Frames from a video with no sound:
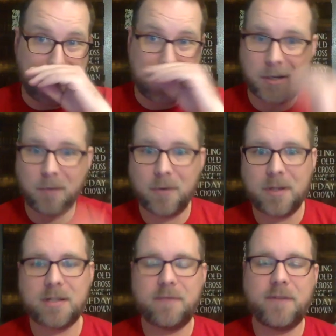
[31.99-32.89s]
and so I want
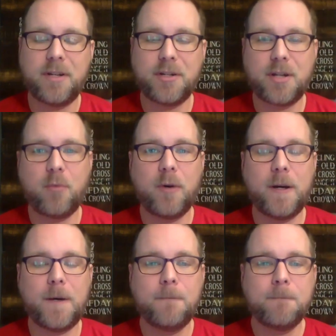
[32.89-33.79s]
us to finish up
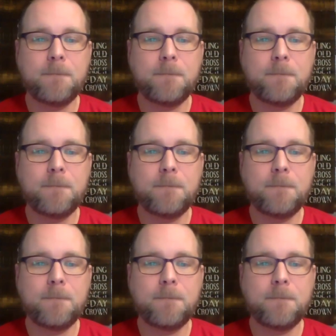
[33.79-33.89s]
well.